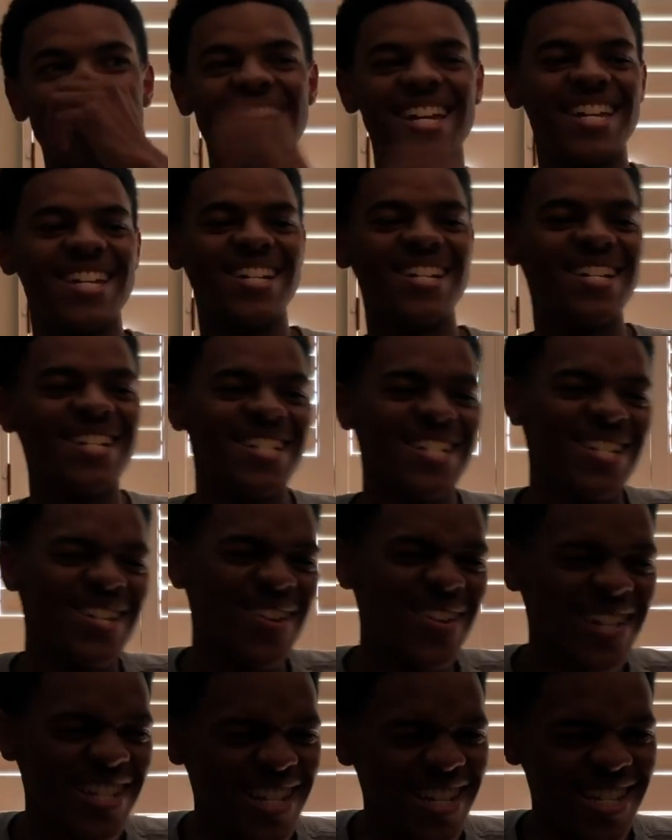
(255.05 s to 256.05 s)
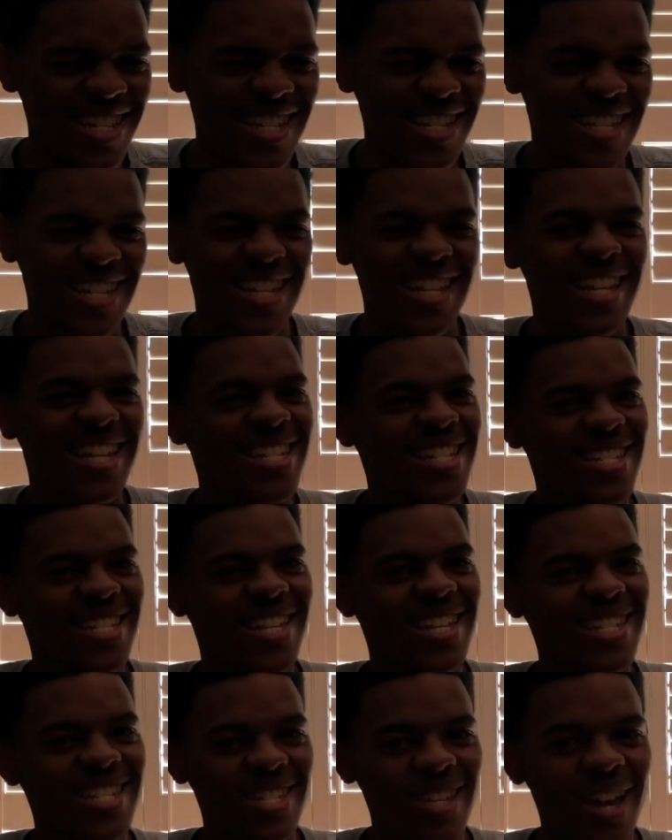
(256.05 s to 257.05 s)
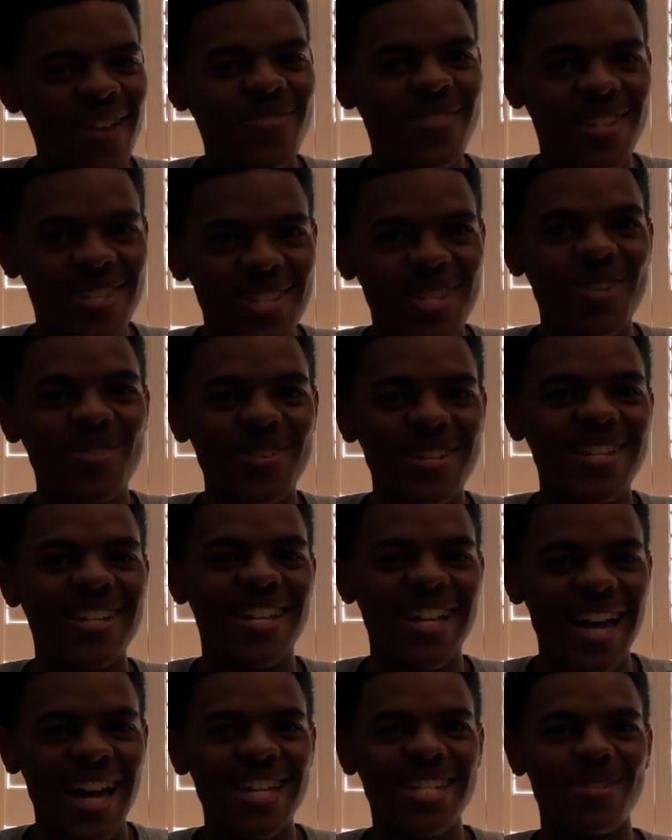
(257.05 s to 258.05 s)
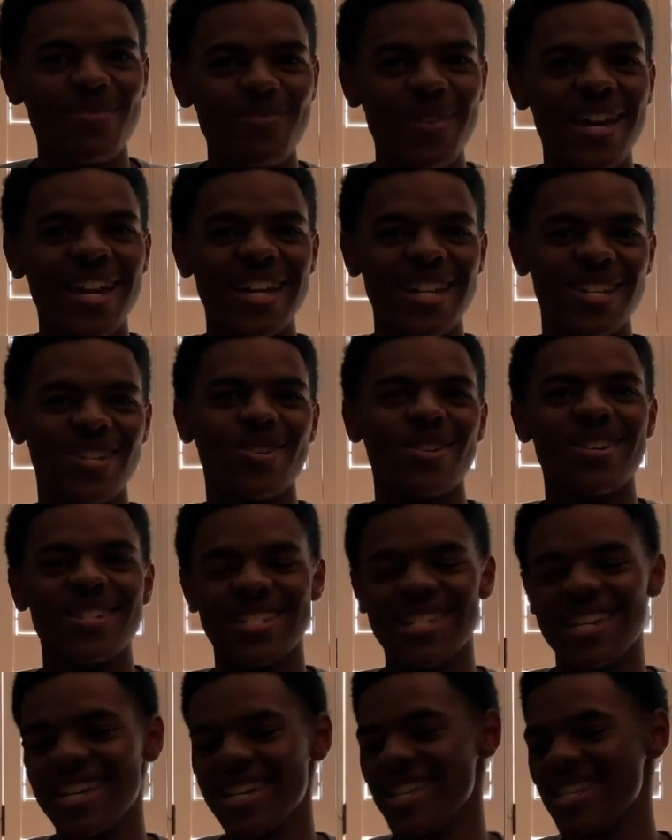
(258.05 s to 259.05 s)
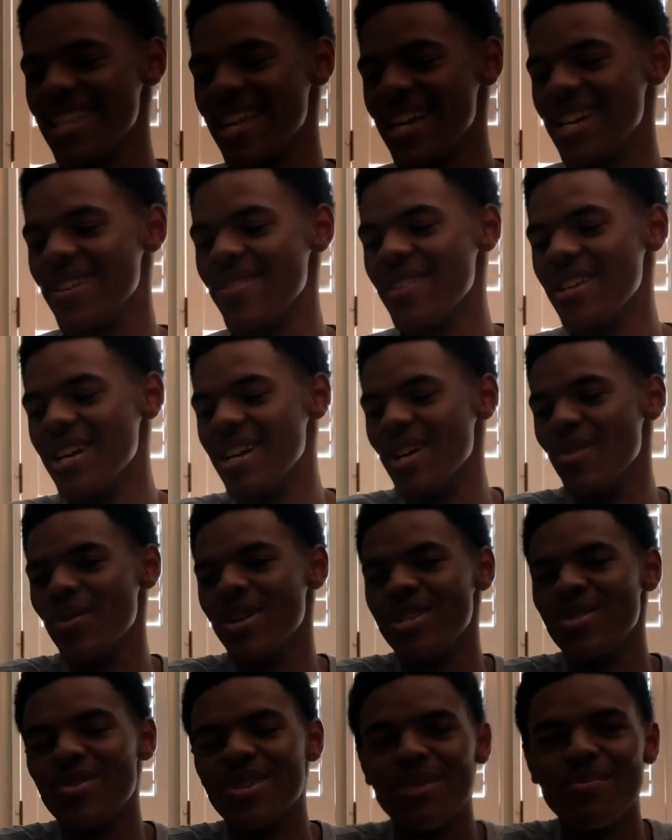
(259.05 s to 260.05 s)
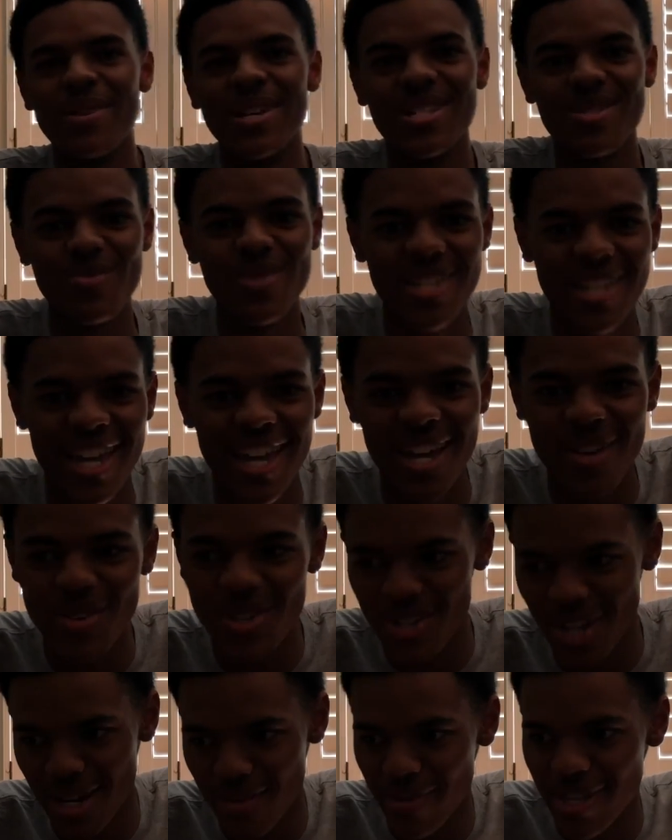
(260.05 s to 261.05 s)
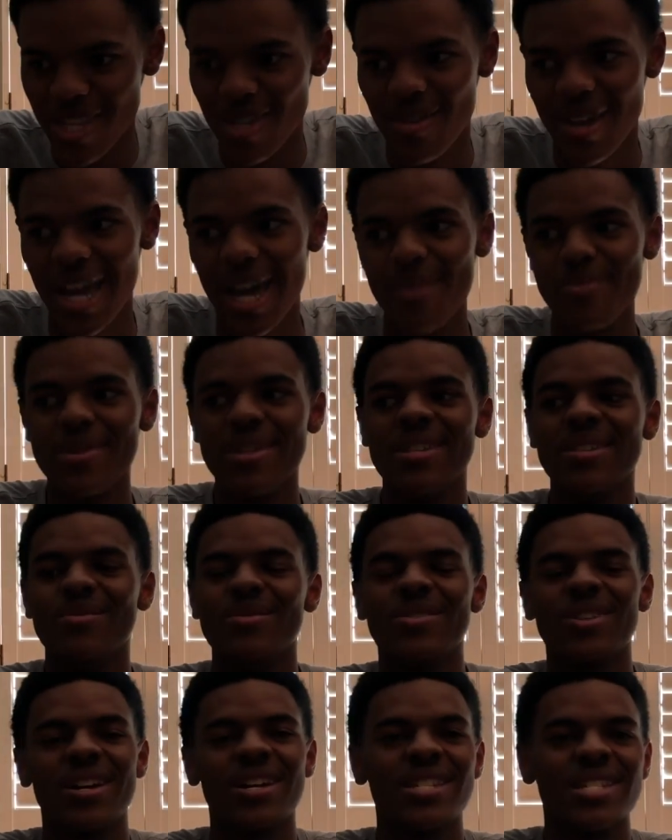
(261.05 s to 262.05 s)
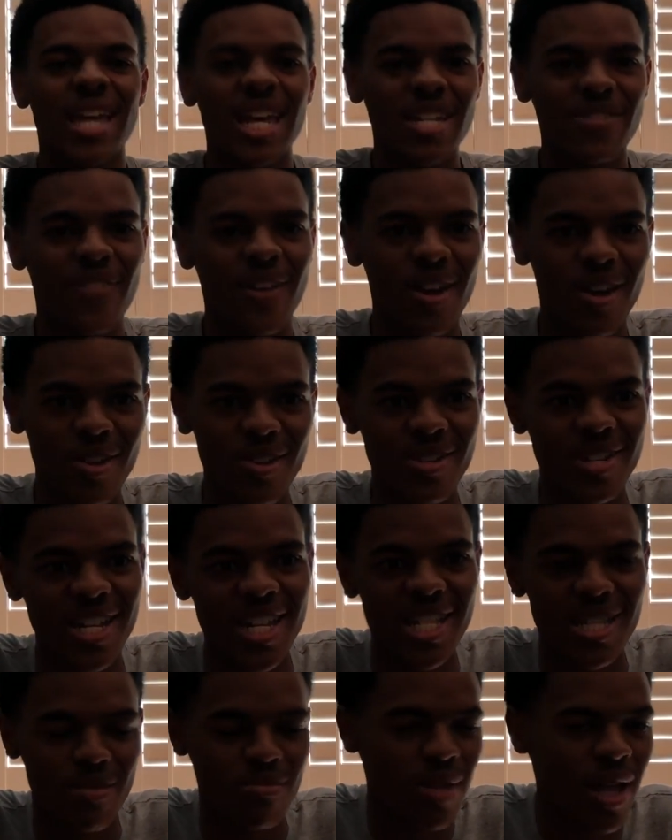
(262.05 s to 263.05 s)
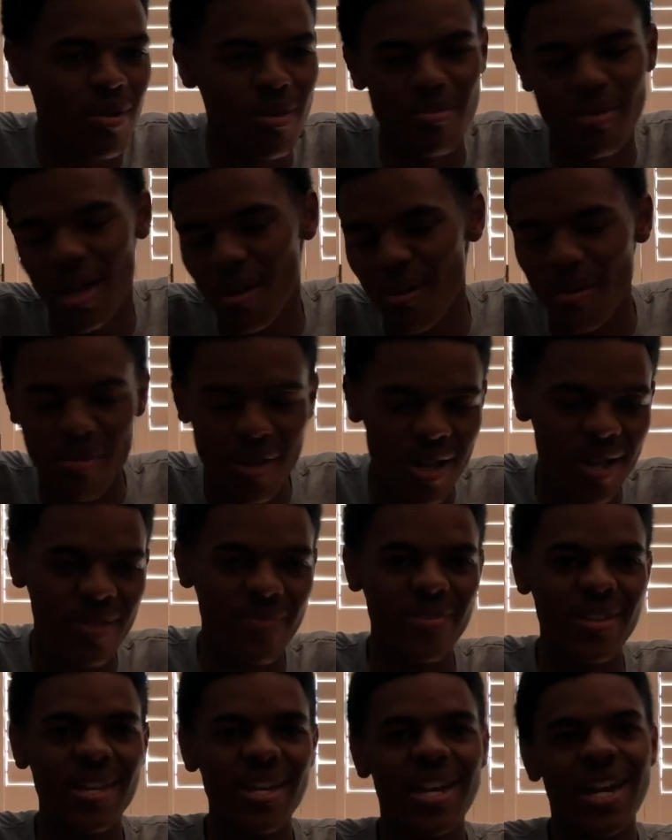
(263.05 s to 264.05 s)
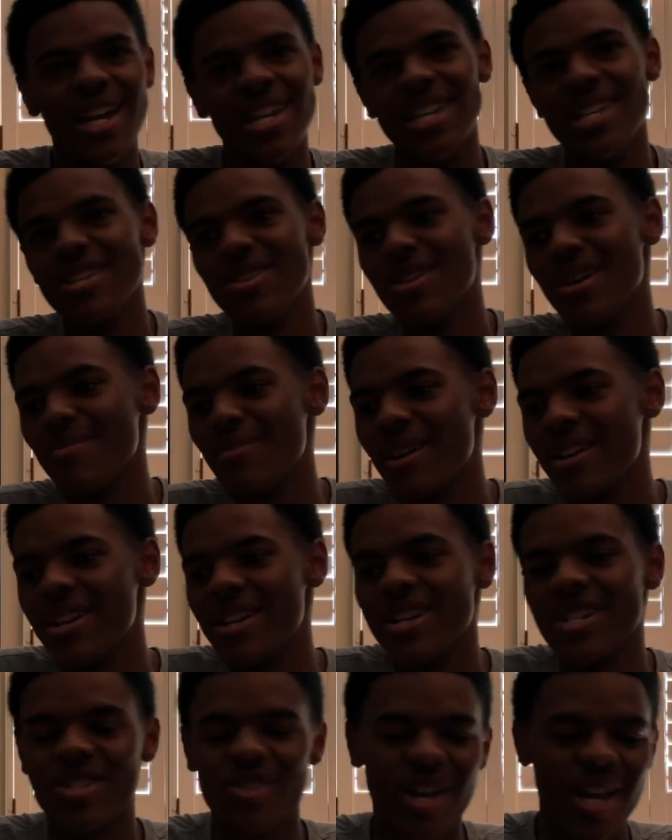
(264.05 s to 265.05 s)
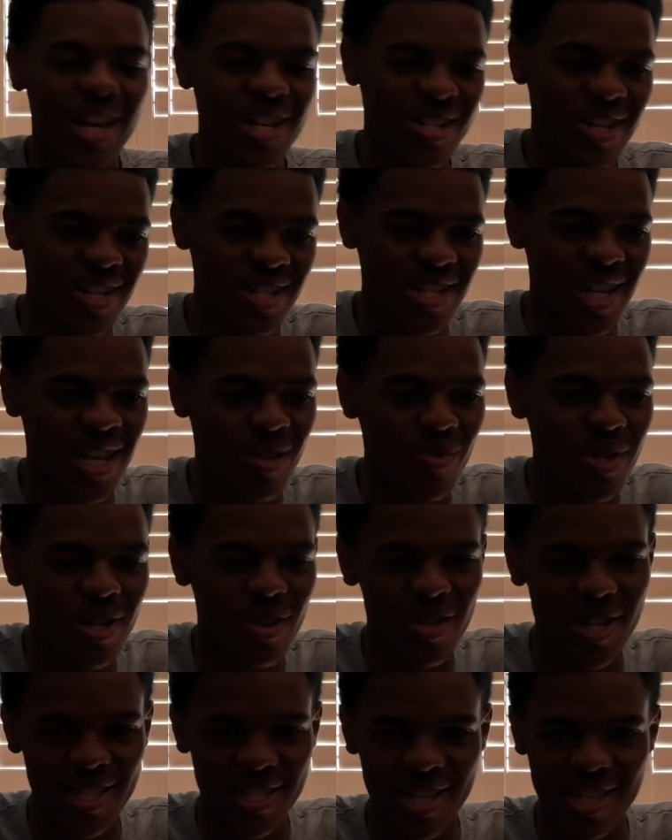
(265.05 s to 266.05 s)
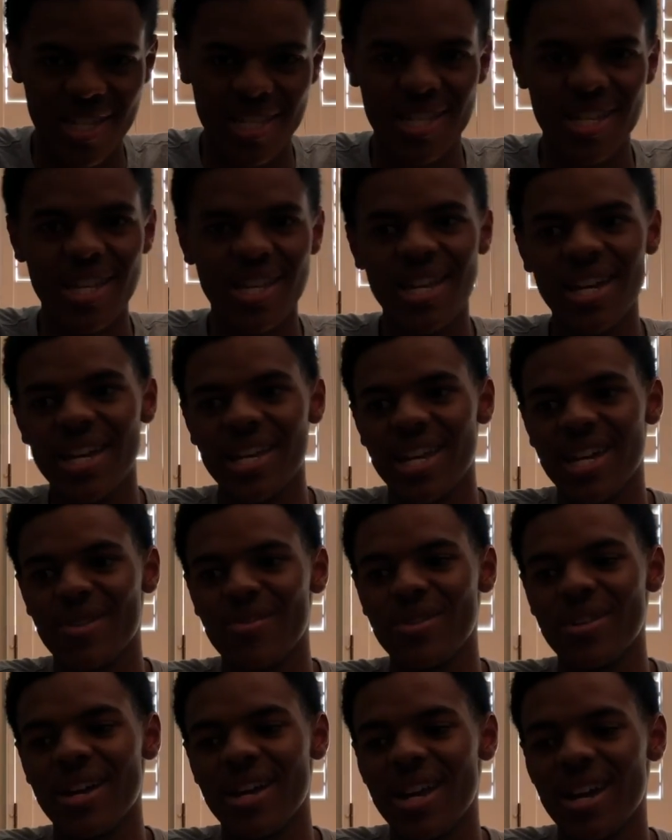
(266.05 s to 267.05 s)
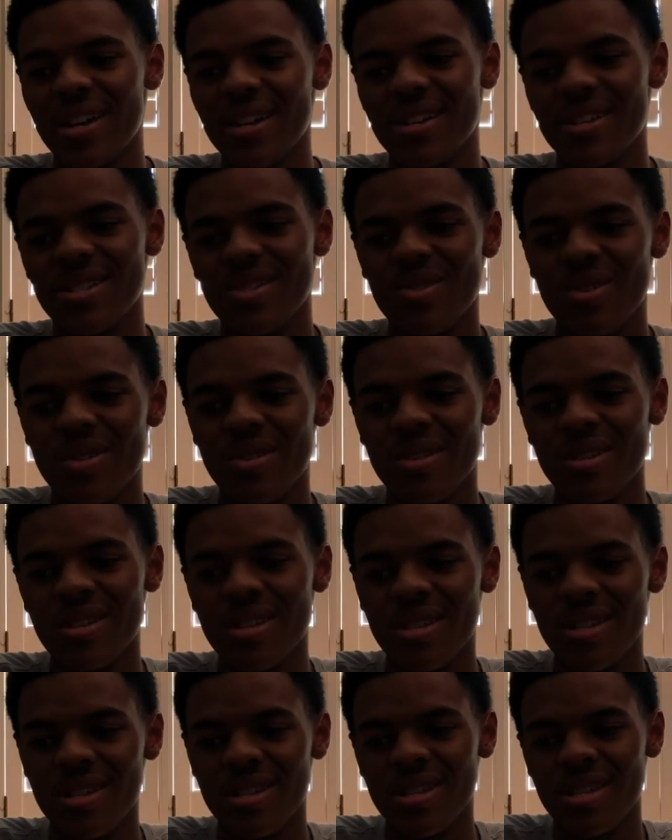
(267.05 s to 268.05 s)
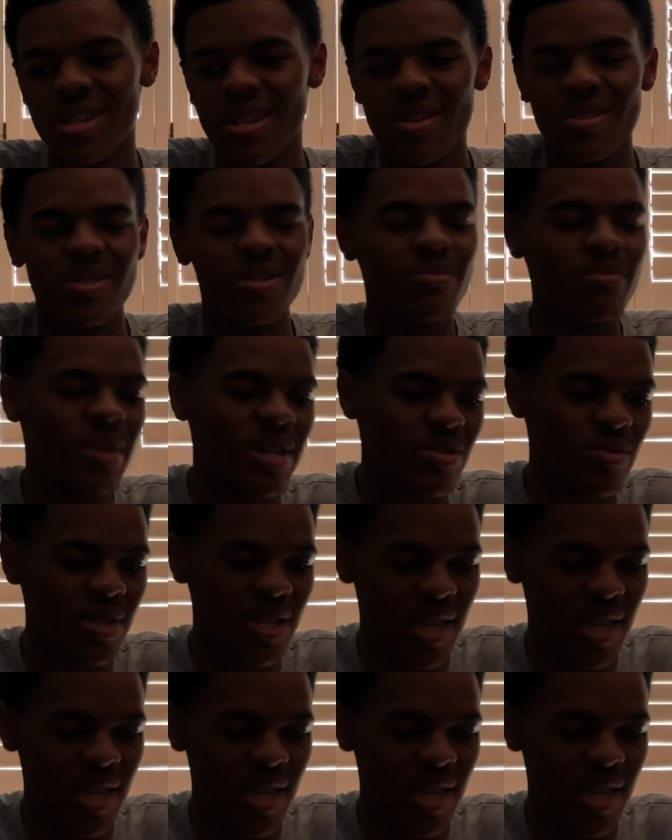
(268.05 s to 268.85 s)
And, you know, it's tough to deal with as a man, you know what I'm saying? Like, we're doing the best we can. We're trying to make you happy. We're trying to satisfy all your needs and blah, blah, blah, blah, blah. And then you come out here and trash us like we don't exist and like we're not out here doing, you know, the best we